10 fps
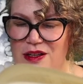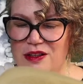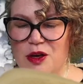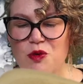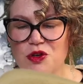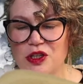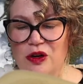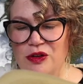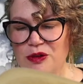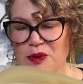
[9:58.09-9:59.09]
They walked
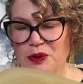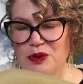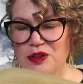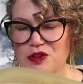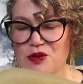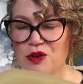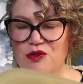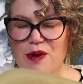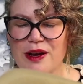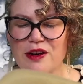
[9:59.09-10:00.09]
along the road, Scrooge
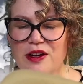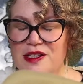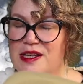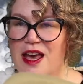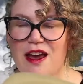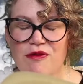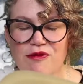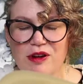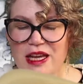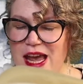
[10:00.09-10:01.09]
recognising
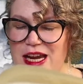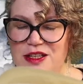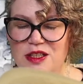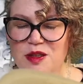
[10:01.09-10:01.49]
every gate and